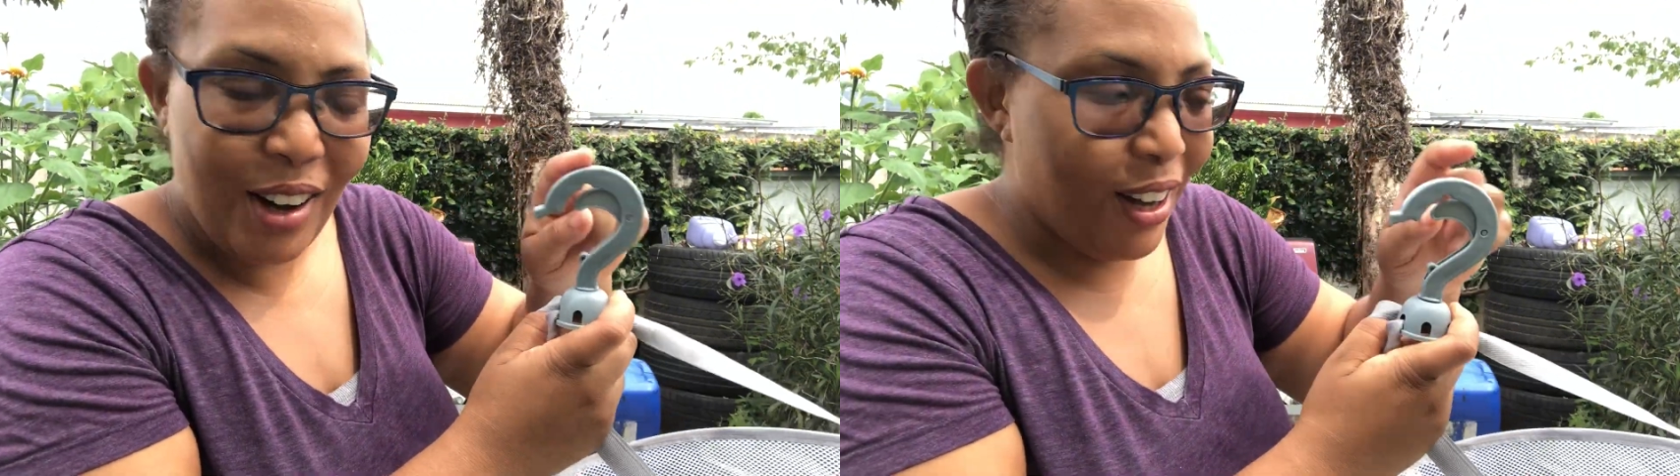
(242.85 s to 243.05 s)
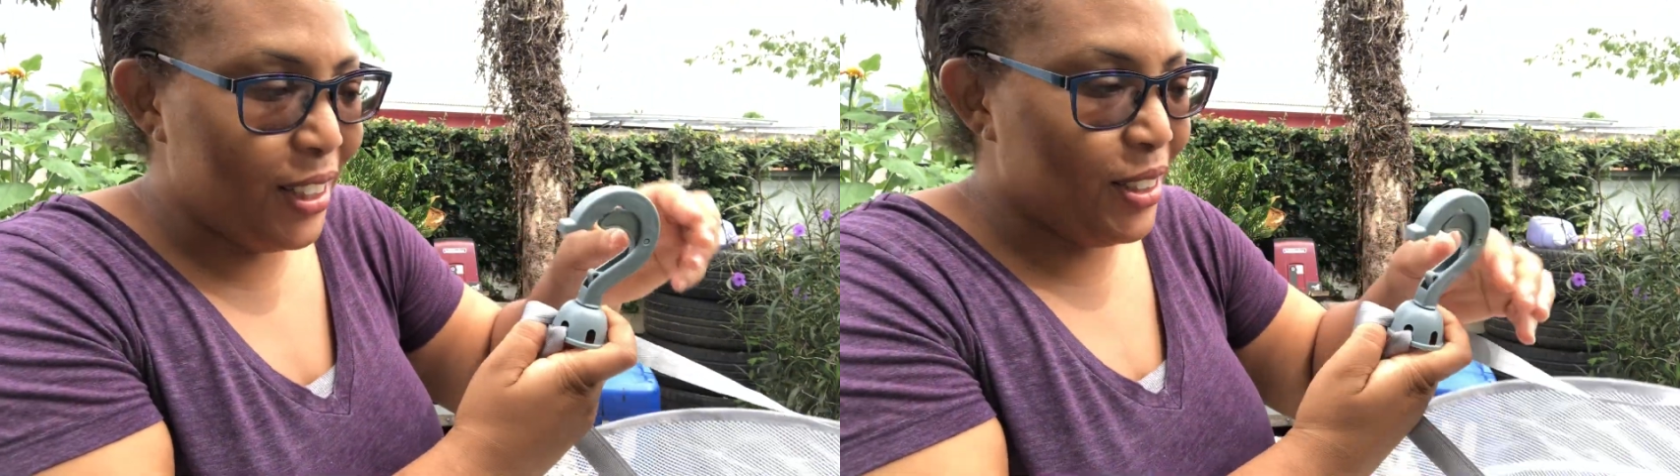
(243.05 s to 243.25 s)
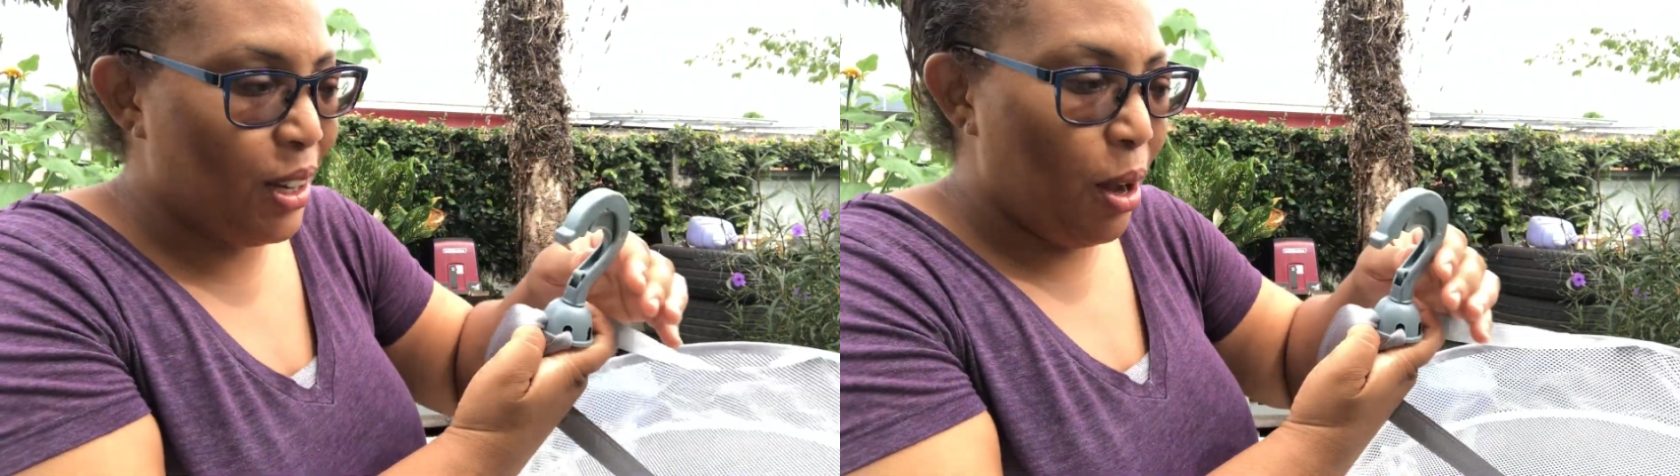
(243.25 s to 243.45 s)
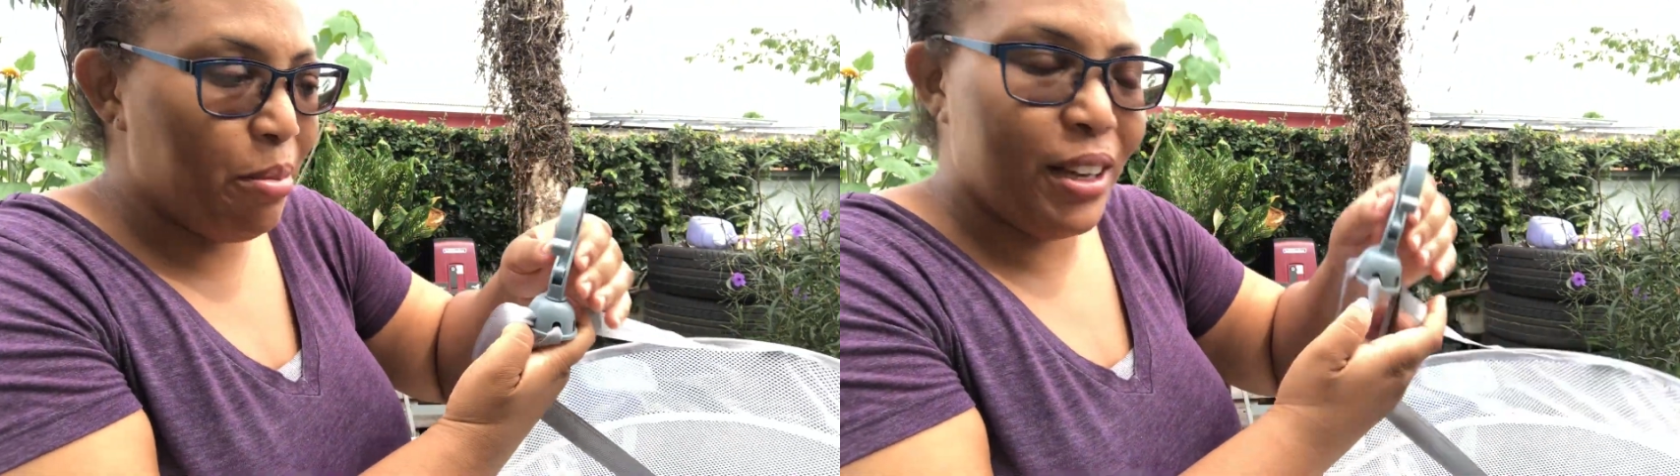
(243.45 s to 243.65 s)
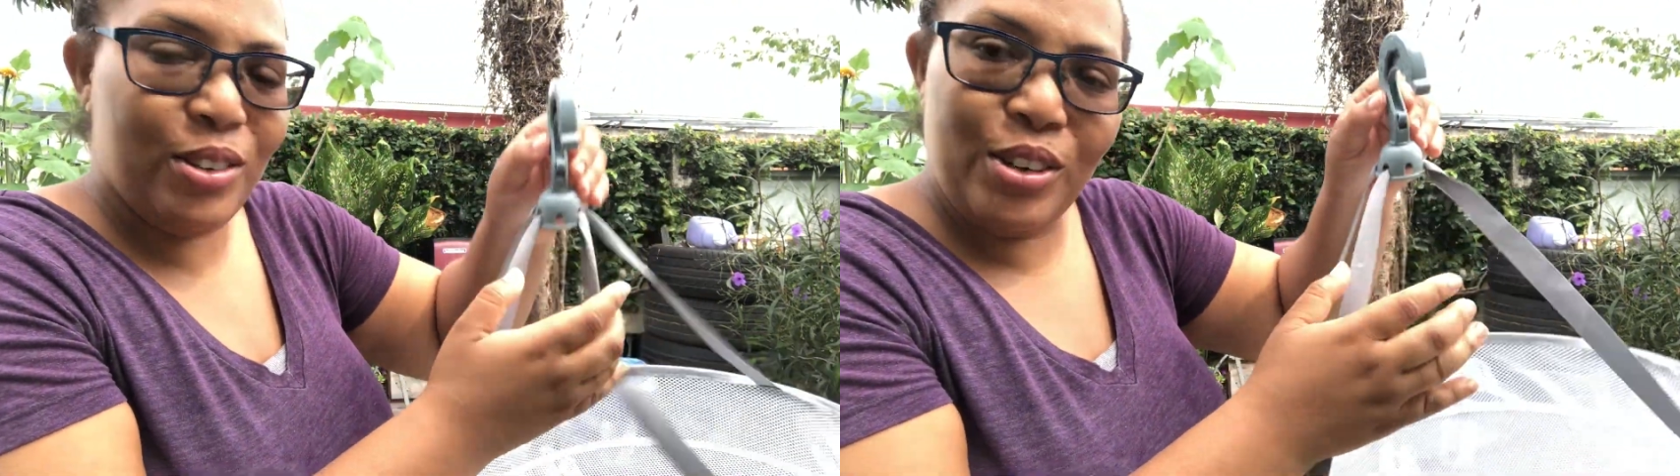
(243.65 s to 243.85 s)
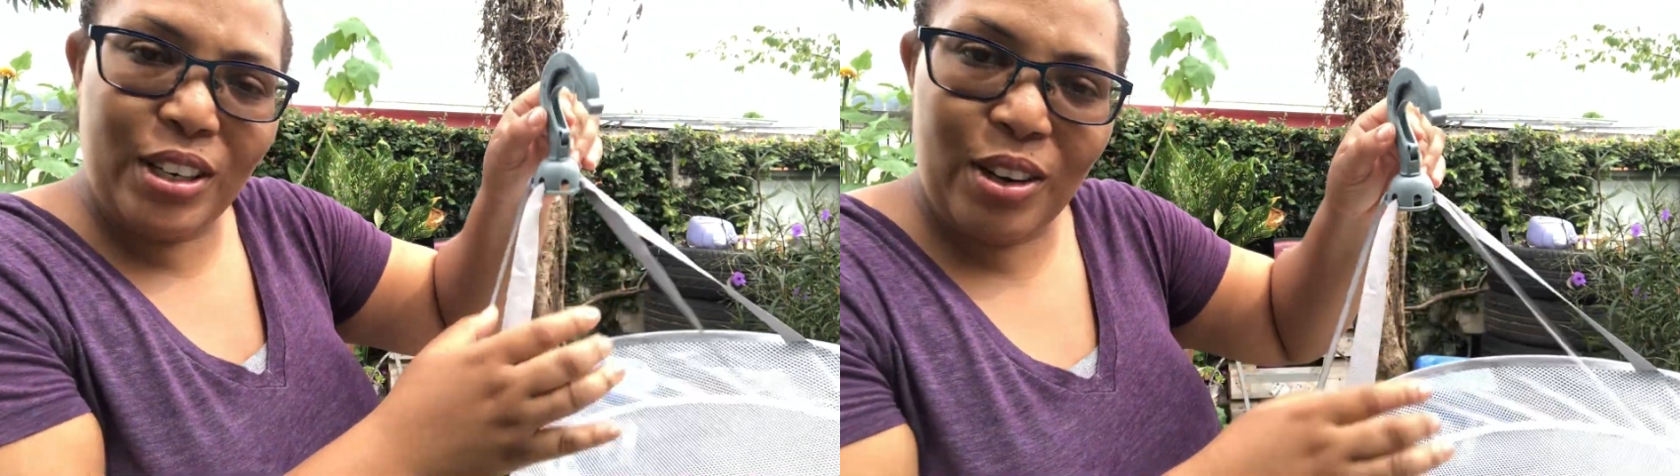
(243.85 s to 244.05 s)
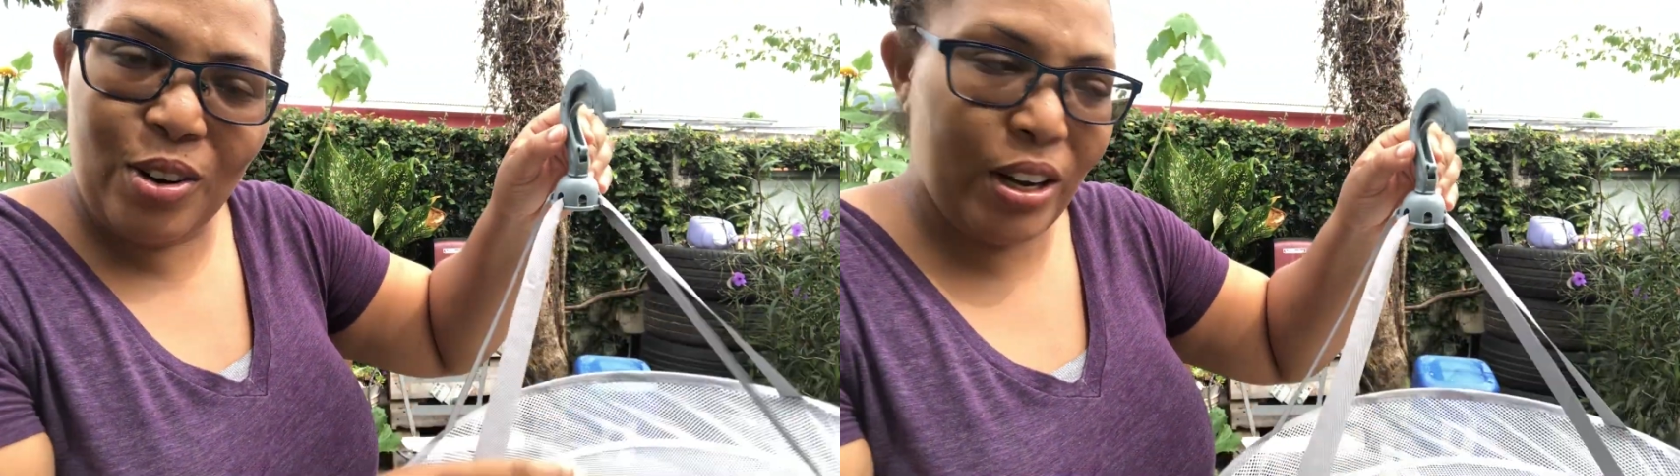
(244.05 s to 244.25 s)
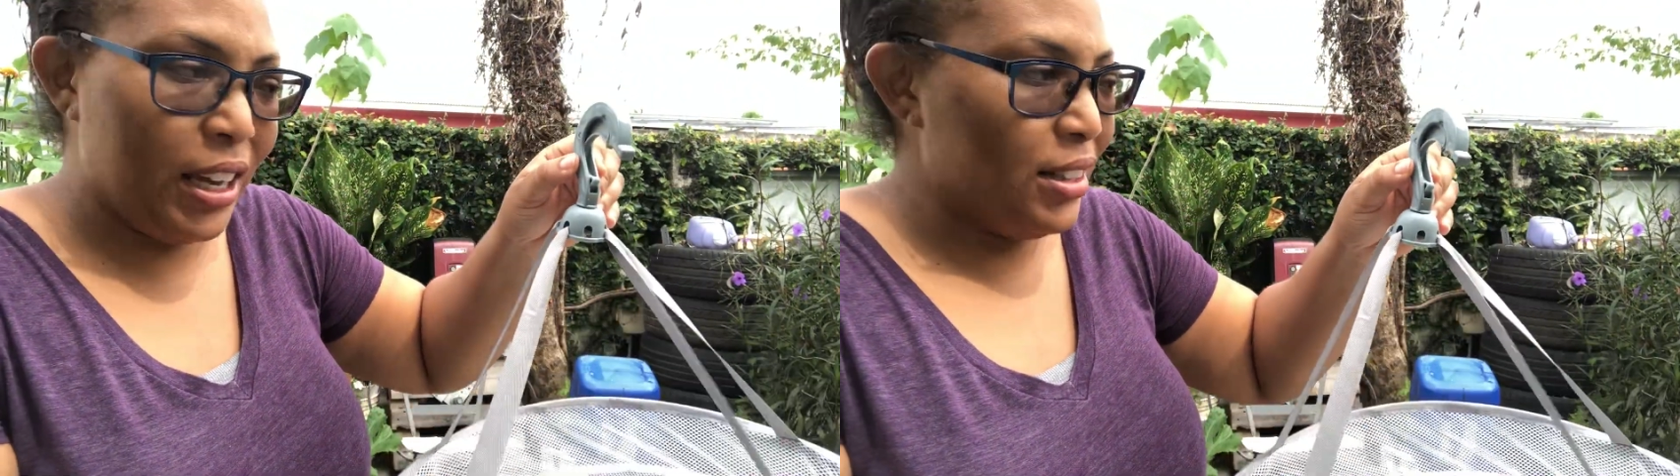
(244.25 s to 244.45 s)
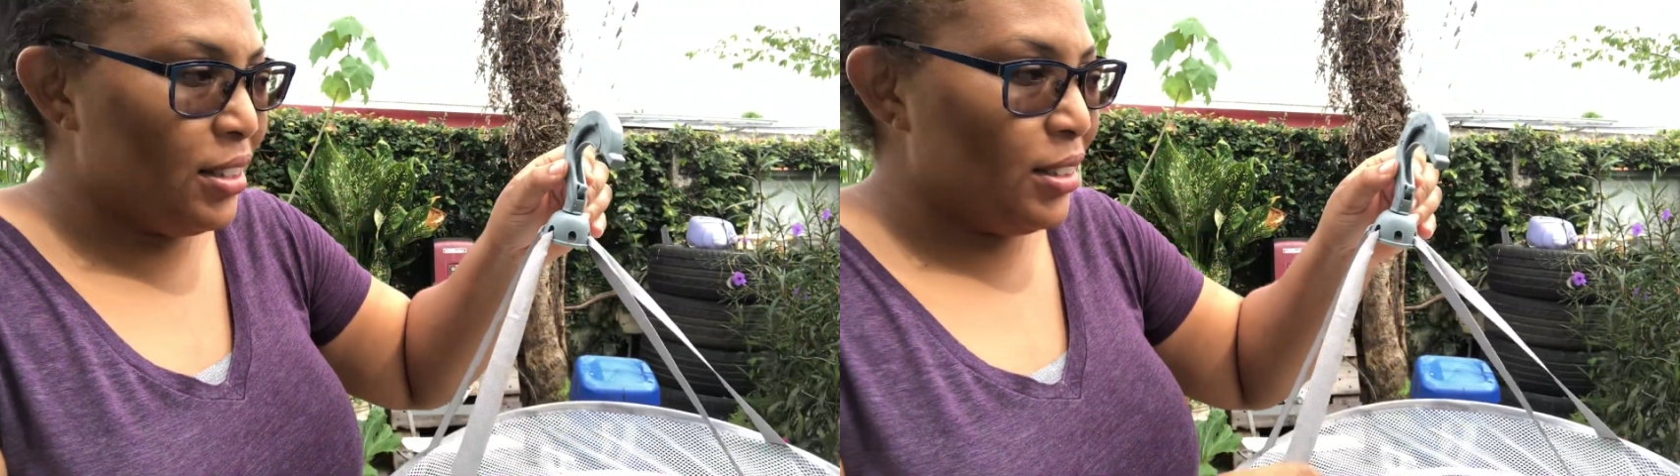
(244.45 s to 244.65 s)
on top that you can hook it